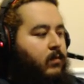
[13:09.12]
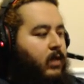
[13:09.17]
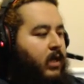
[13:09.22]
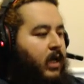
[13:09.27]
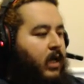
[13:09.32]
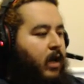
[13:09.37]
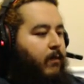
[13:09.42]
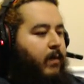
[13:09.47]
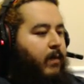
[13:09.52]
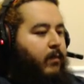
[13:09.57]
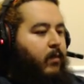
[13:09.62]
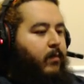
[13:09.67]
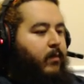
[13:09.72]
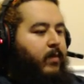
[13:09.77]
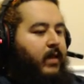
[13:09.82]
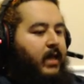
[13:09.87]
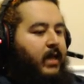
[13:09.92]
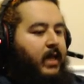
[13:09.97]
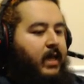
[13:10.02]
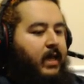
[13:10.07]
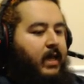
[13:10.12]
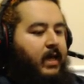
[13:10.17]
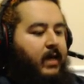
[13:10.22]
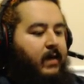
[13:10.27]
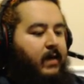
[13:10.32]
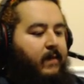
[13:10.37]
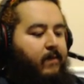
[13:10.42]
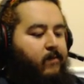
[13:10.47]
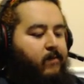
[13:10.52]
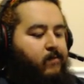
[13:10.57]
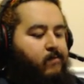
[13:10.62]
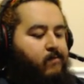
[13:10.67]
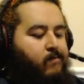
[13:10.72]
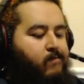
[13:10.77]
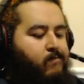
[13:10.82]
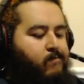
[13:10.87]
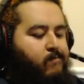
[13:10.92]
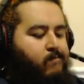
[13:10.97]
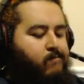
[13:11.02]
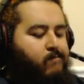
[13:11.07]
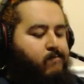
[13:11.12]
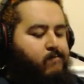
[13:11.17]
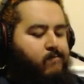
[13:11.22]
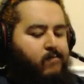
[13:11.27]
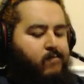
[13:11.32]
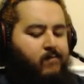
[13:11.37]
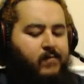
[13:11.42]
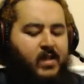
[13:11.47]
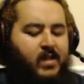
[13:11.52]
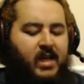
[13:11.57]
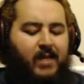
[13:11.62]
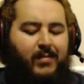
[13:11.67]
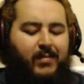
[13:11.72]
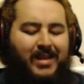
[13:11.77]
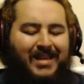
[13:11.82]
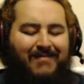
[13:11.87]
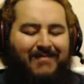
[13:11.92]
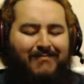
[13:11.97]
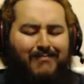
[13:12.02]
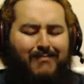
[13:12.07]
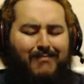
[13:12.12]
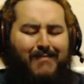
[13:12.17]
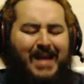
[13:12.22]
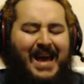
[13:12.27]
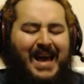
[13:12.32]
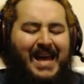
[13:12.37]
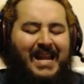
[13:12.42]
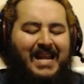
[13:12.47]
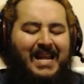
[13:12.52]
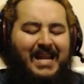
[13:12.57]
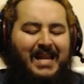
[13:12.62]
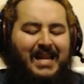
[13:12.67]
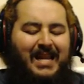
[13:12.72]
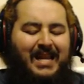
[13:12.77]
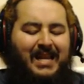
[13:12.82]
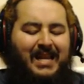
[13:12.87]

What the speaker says: remember playing, I believe, Madden